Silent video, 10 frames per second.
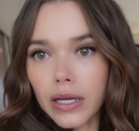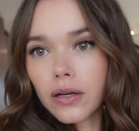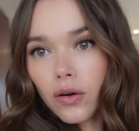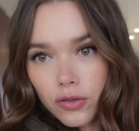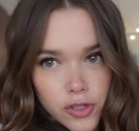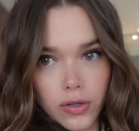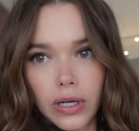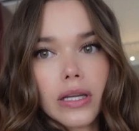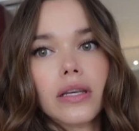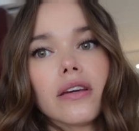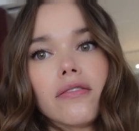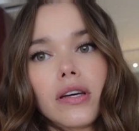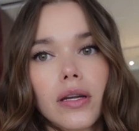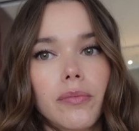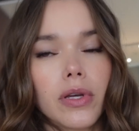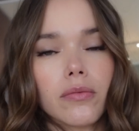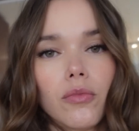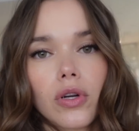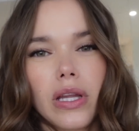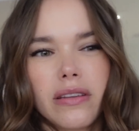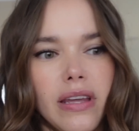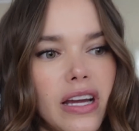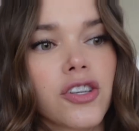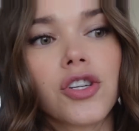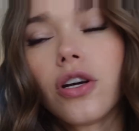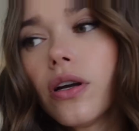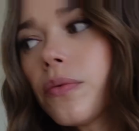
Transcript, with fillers: and also kind of give it a bit more like texture.